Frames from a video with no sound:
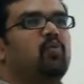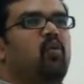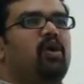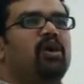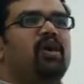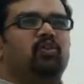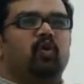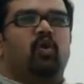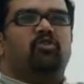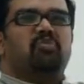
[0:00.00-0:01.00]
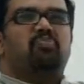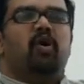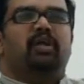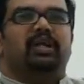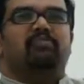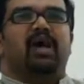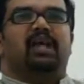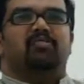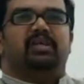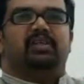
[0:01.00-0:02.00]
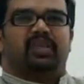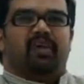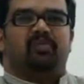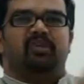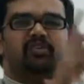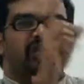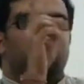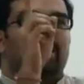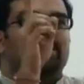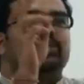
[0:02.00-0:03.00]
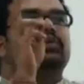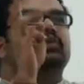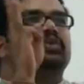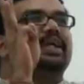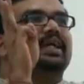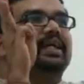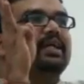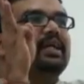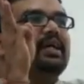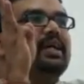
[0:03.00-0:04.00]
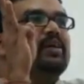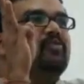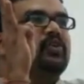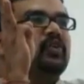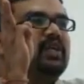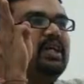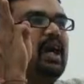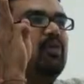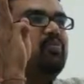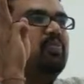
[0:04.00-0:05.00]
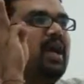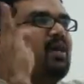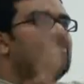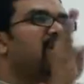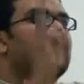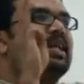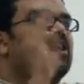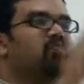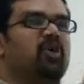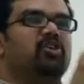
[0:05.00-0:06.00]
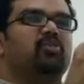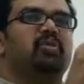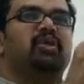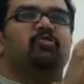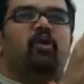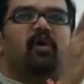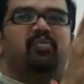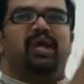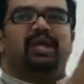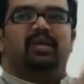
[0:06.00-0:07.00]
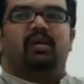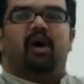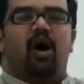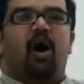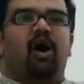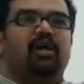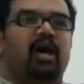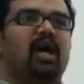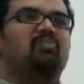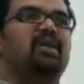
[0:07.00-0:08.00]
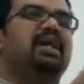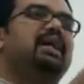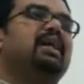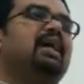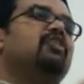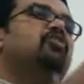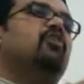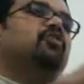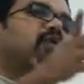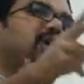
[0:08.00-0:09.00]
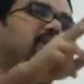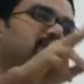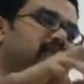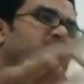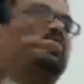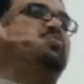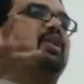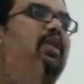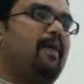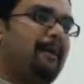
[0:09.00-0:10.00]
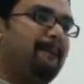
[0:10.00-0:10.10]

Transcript: what are those important parameters, can list it 1, 2, 3, which you think are primarily responsible for making or unmaking a software usable?